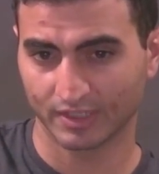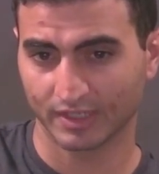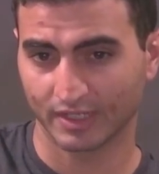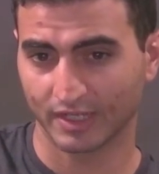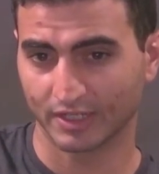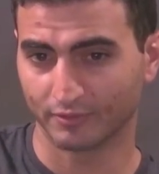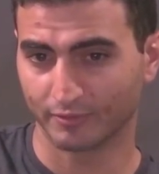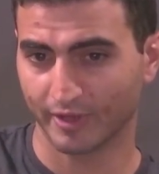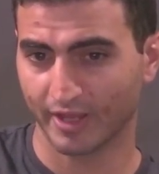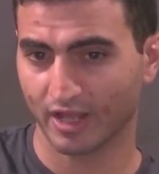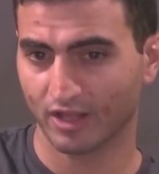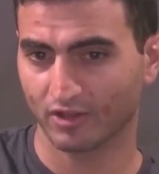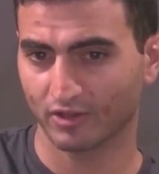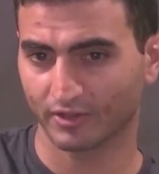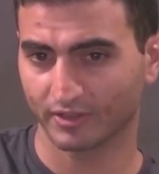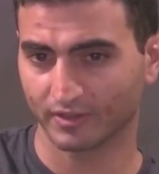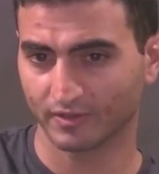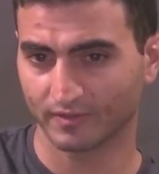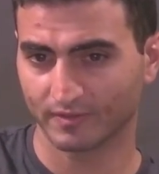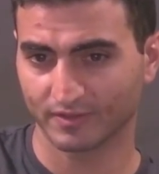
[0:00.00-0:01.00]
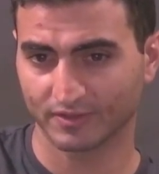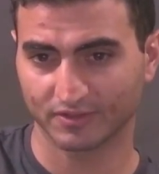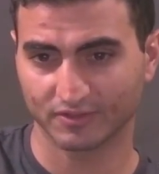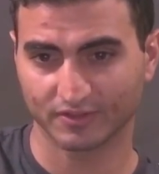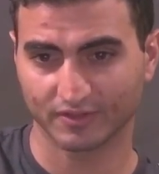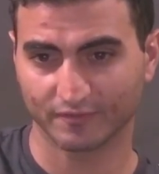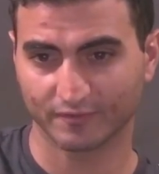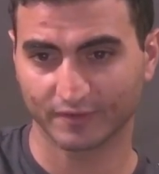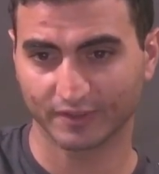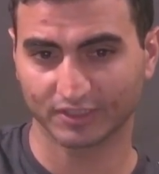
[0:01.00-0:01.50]
In reality, this is a
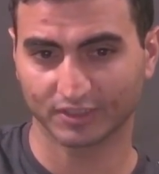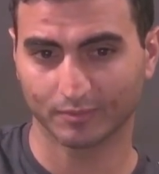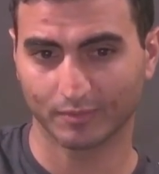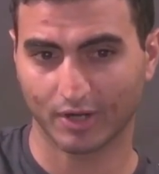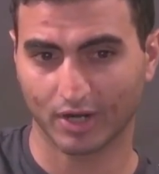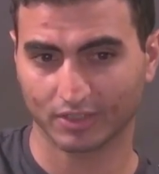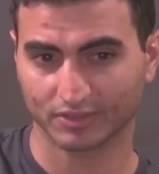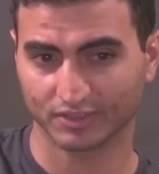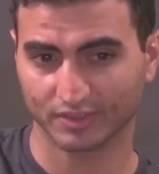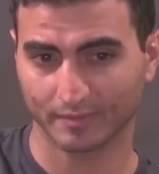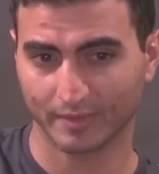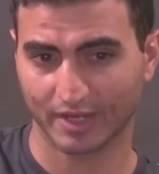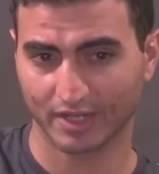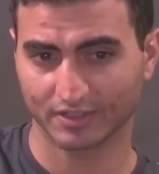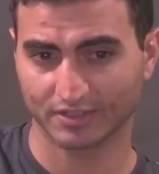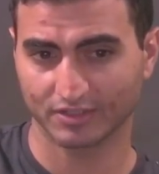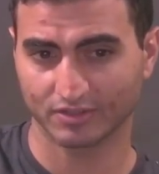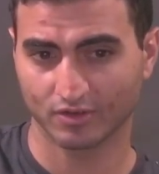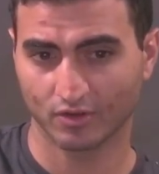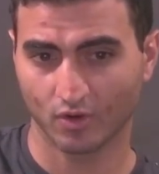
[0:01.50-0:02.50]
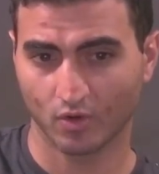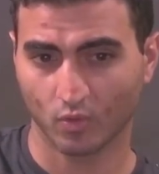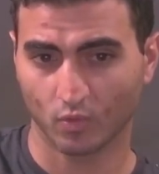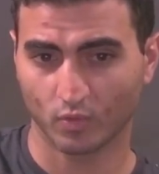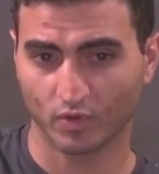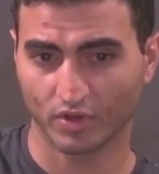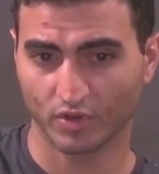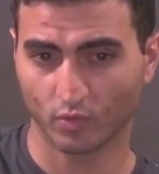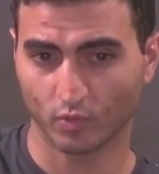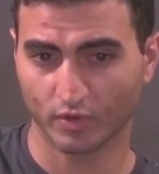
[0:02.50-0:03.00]
fixed boxing match
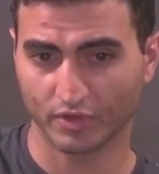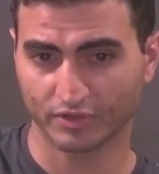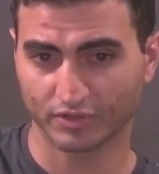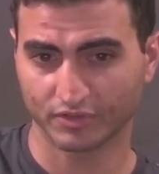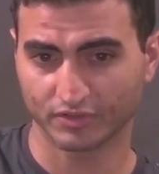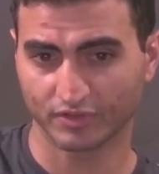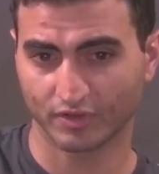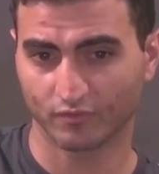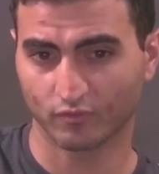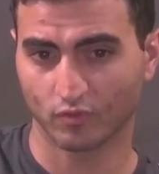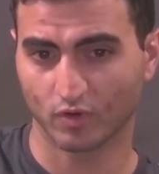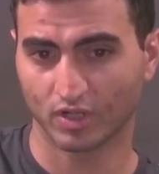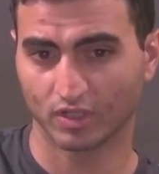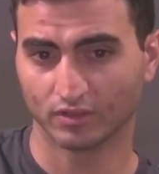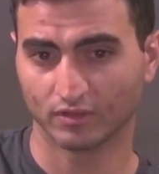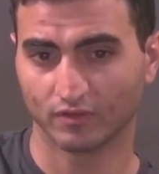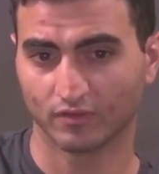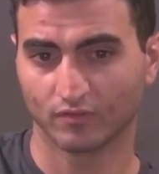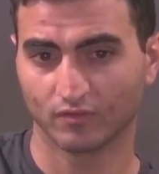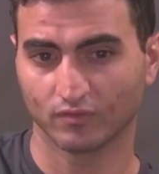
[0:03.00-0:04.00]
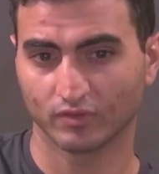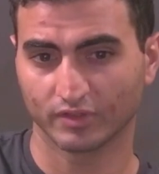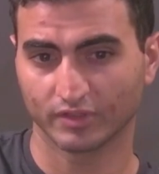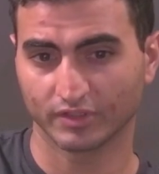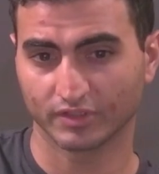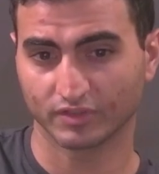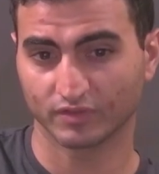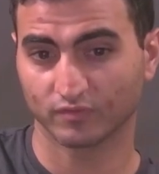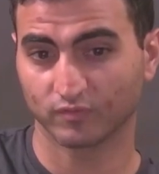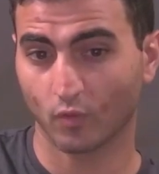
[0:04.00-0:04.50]
where the winners of what
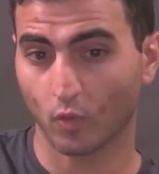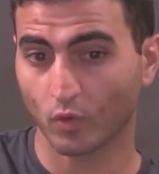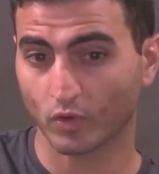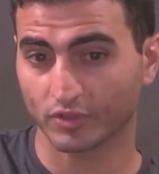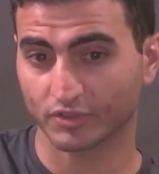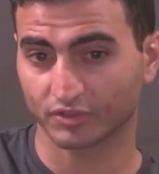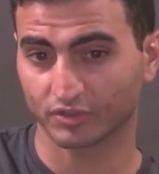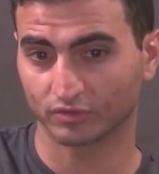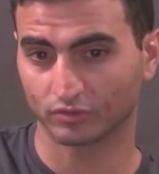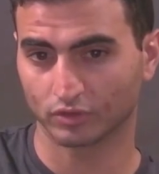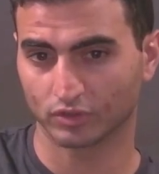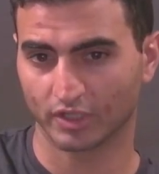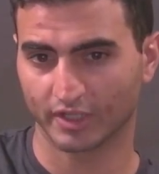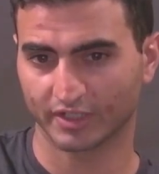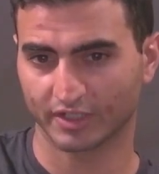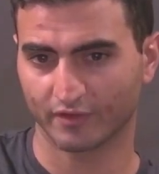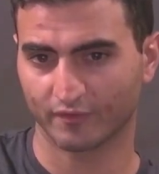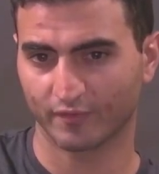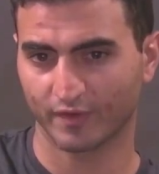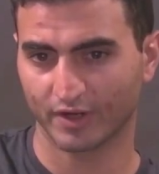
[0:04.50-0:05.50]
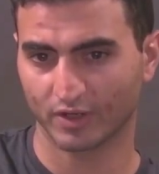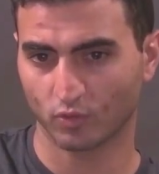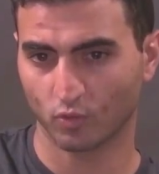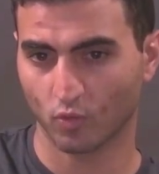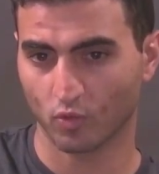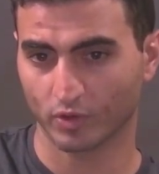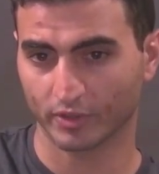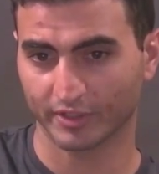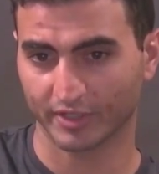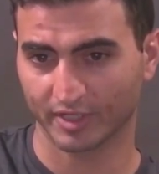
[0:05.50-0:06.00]
is forged to look like a fair
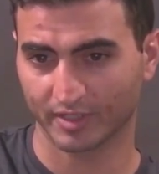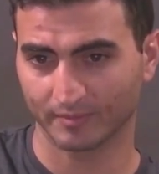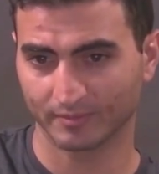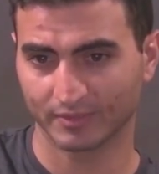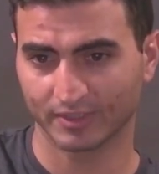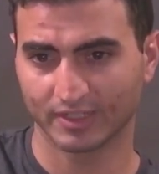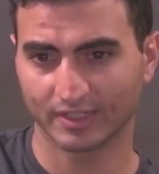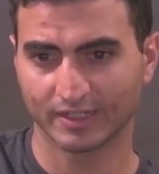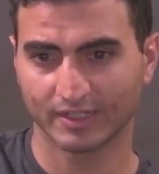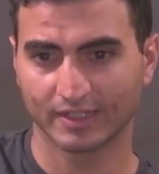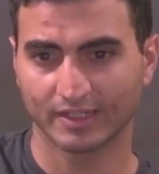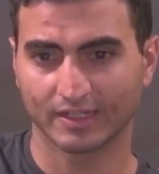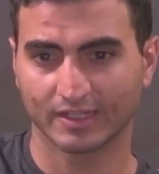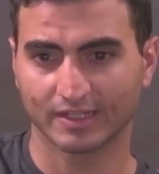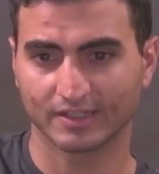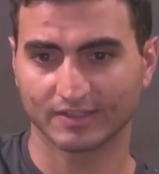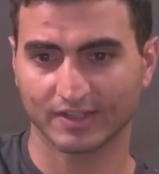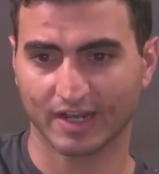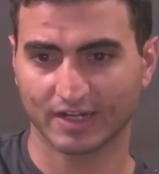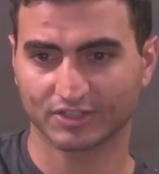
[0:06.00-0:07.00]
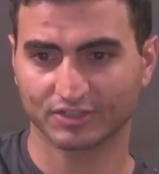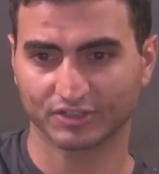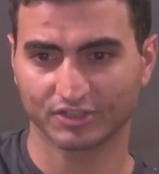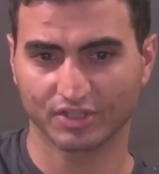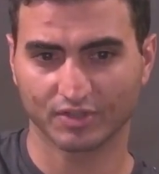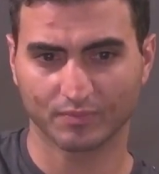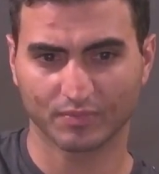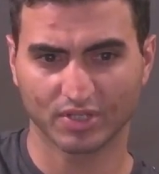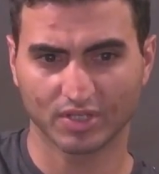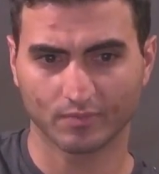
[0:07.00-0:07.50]
war game is actually the
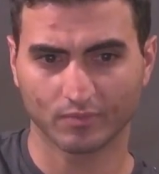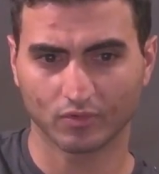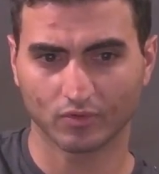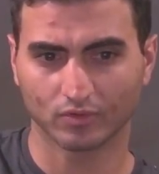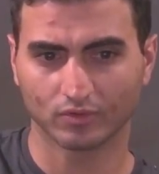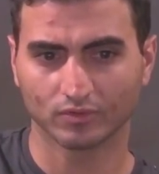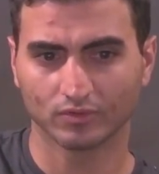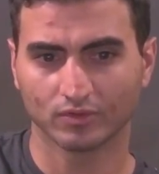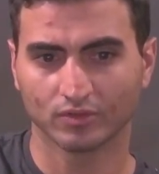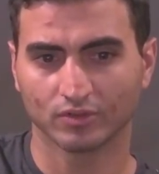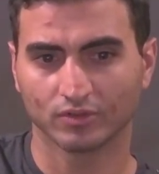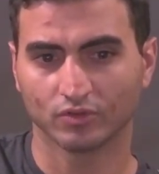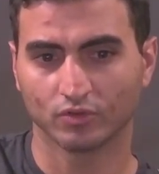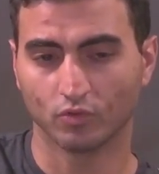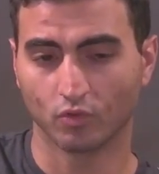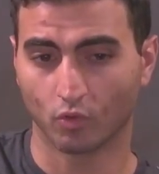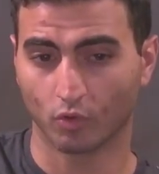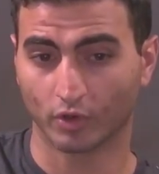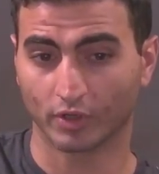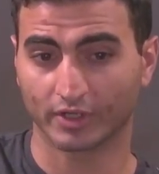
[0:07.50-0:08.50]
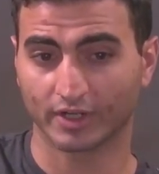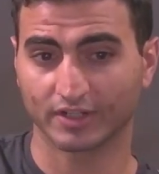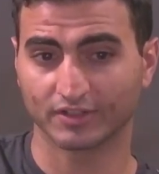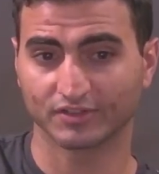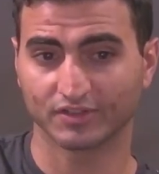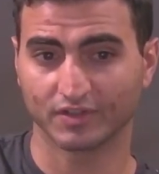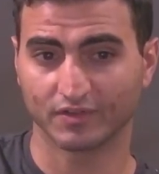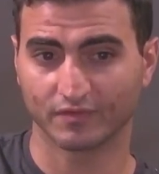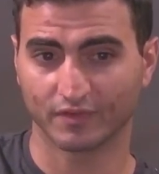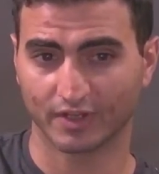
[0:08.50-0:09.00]
people who organize
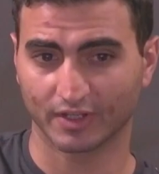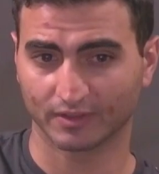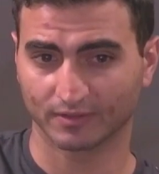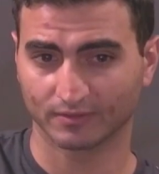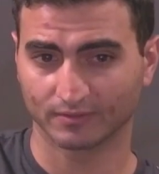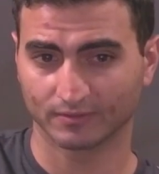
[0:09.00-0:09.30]
the event.